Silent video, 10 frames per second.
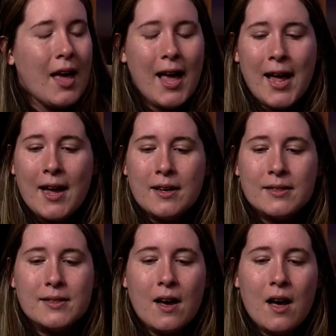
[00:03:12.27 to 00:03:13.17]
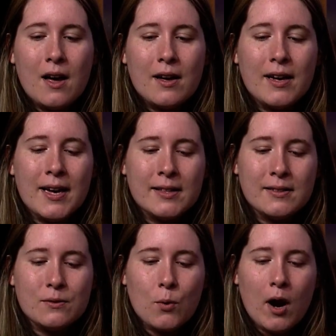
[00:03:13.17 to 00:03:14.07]
and
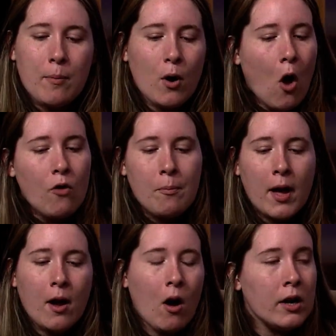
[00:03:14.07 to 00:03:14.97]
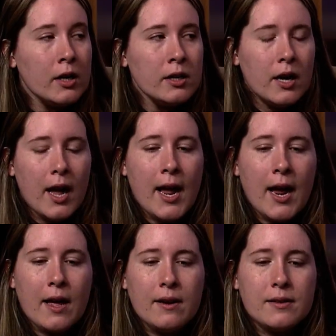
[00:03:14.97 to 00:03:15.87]
it's where I put all of my art
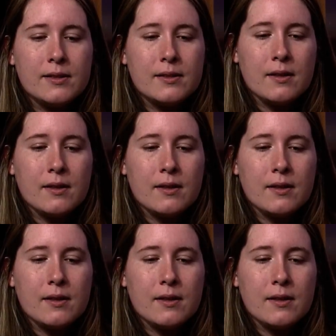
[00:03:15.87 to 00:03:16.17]
and